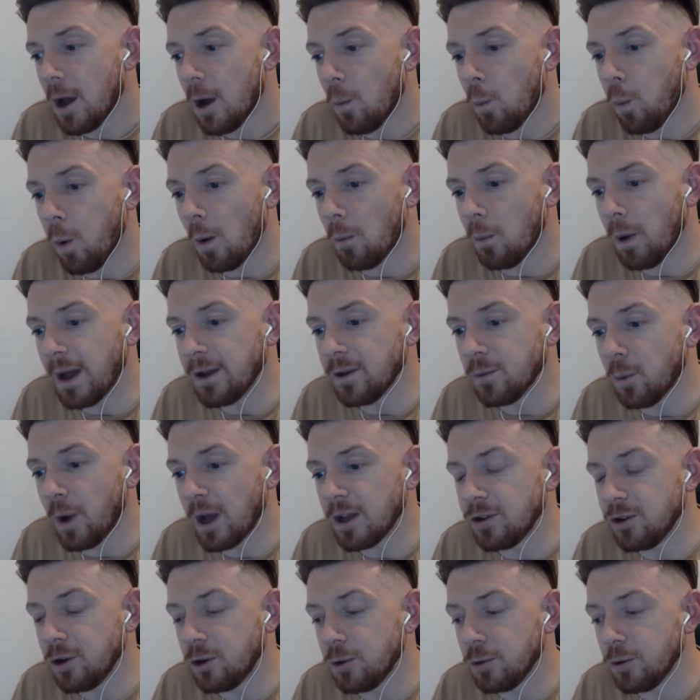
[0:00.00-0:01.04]

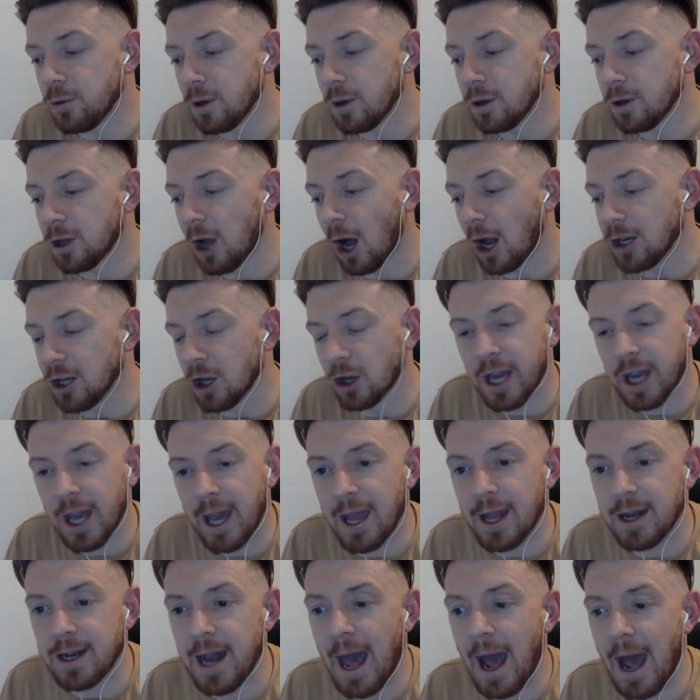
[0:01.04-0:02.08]
when you look at
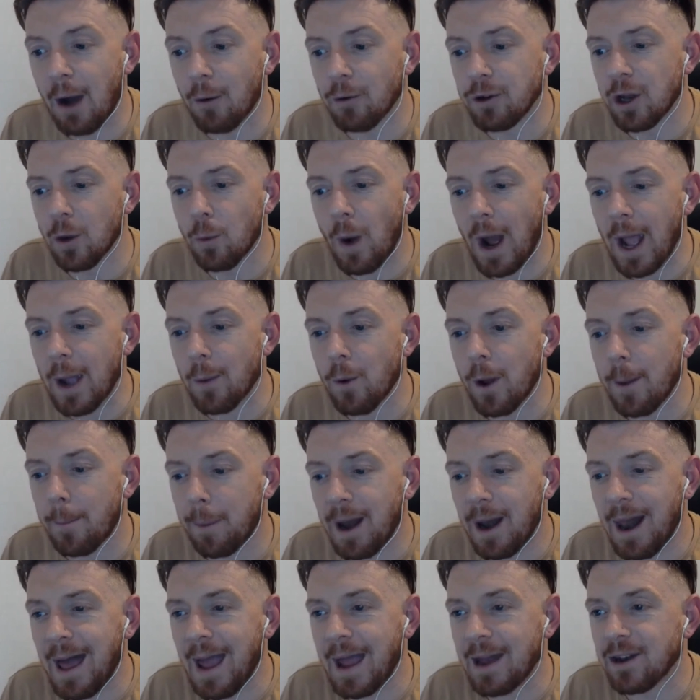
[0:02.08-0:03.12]
it now and the way we're
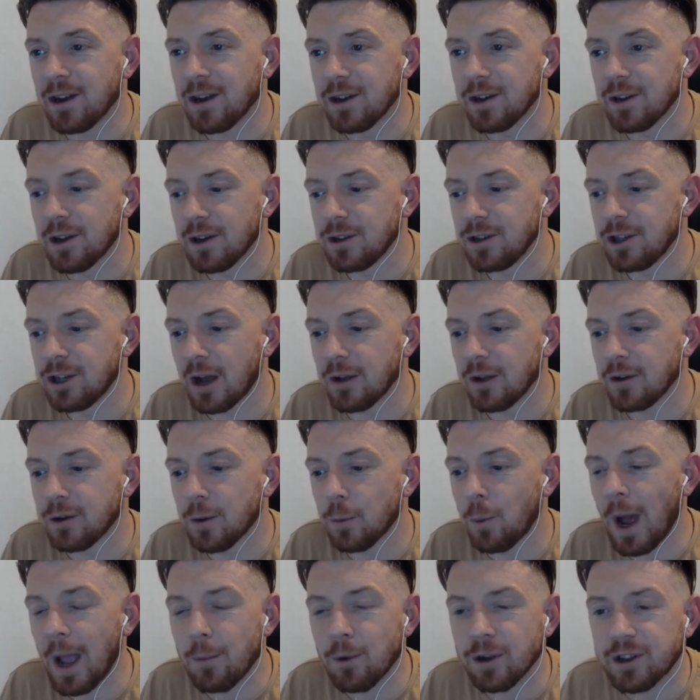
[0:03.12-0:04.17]
playing and the
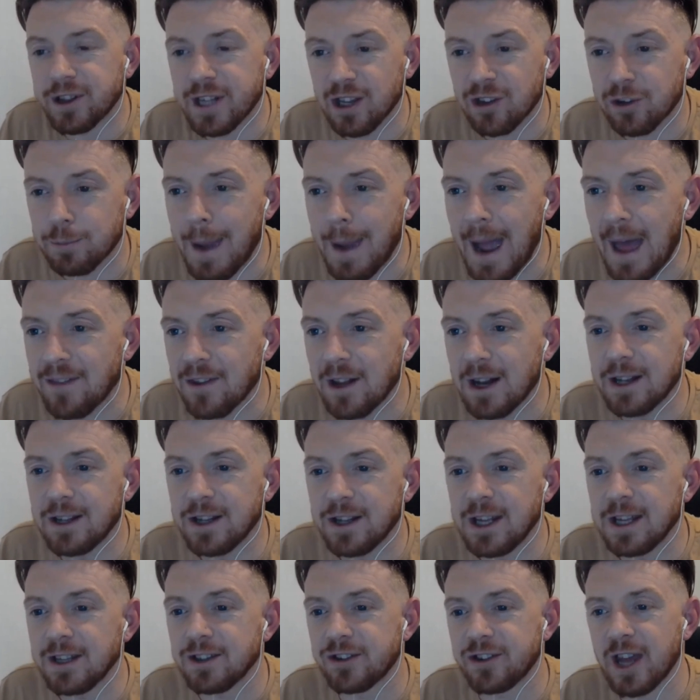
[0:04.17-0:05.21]
way we're dismantling
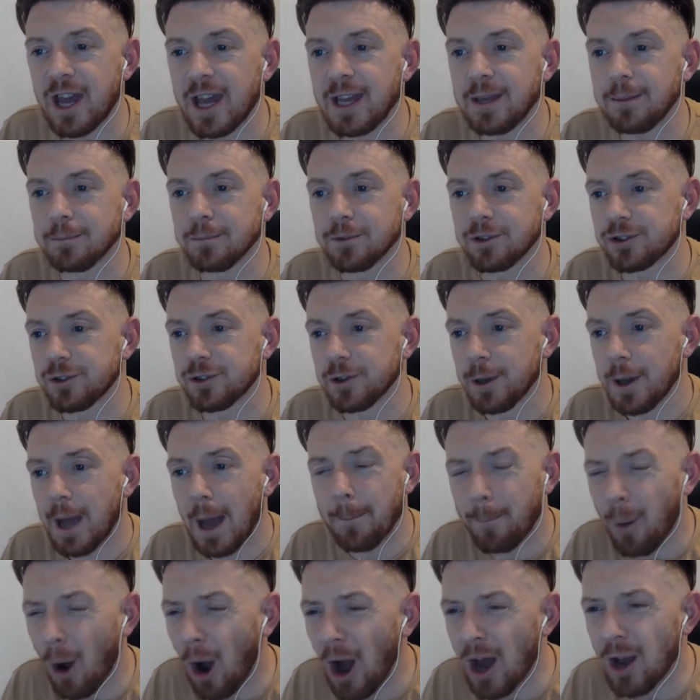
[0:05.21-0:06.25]
these teams.
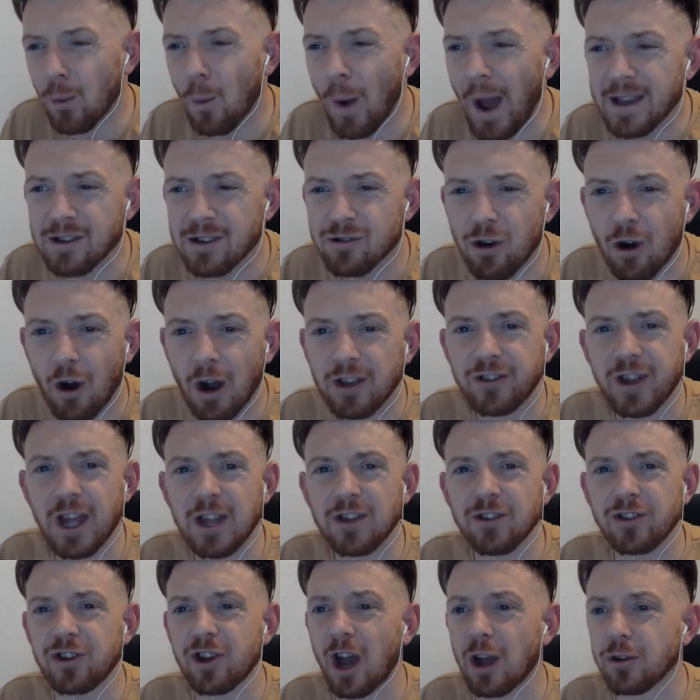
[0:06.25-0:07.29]
And by the way,
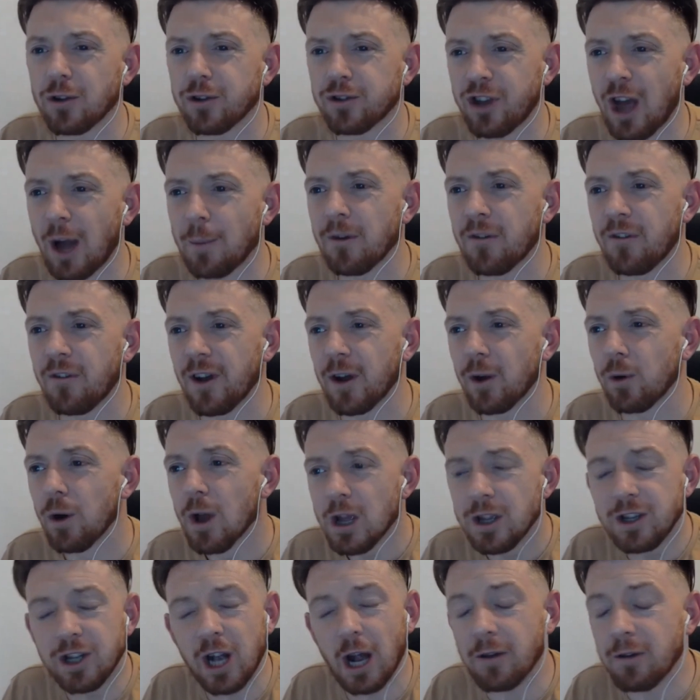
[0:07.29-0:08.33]
Crescencio, Somerville,
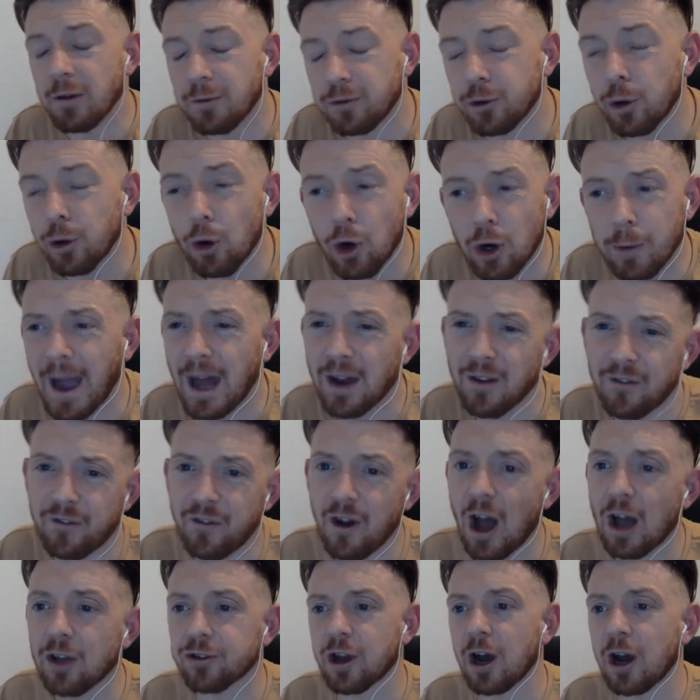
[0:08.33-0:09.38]
talking about the
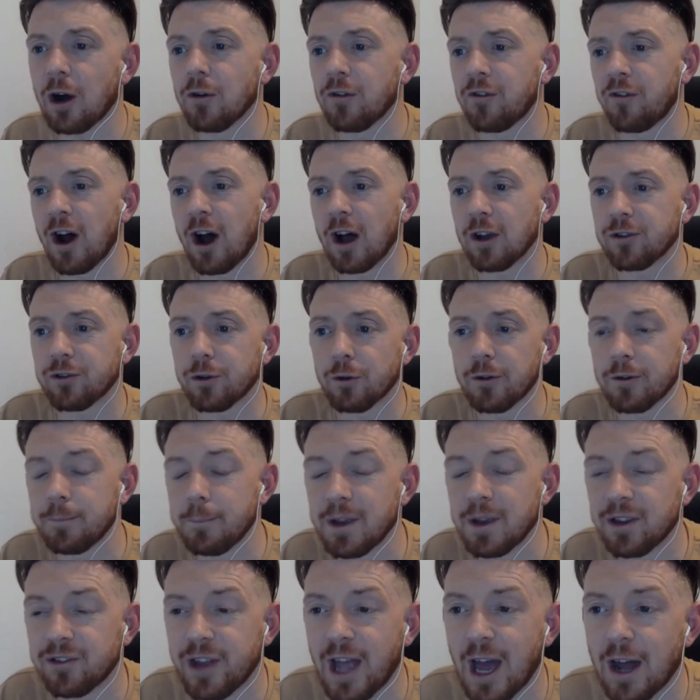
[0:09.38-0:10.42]
first goal first, or we've
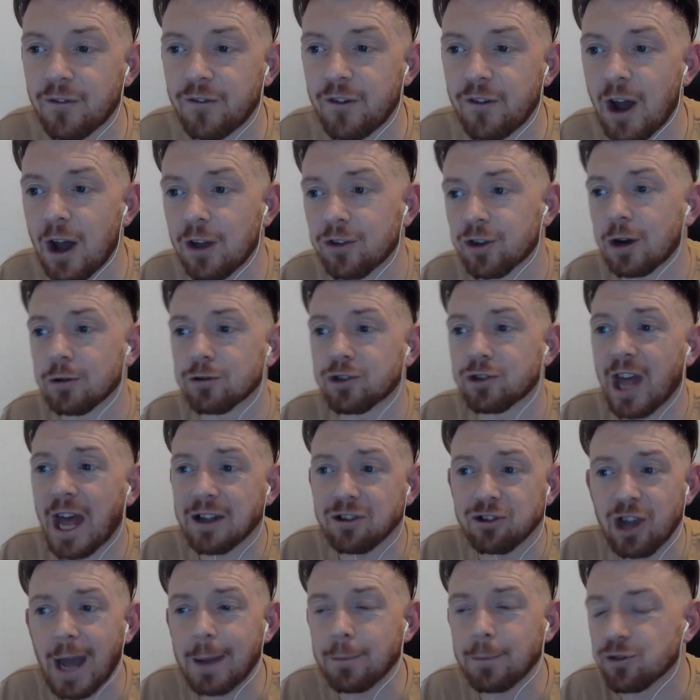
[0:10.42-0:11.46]
missed out the first goal.
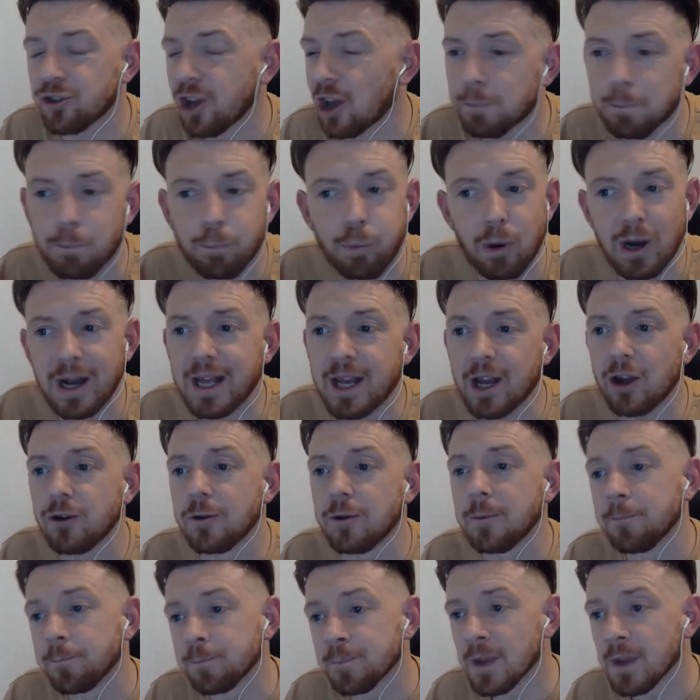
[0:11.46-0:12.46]
Dan James does brilliant,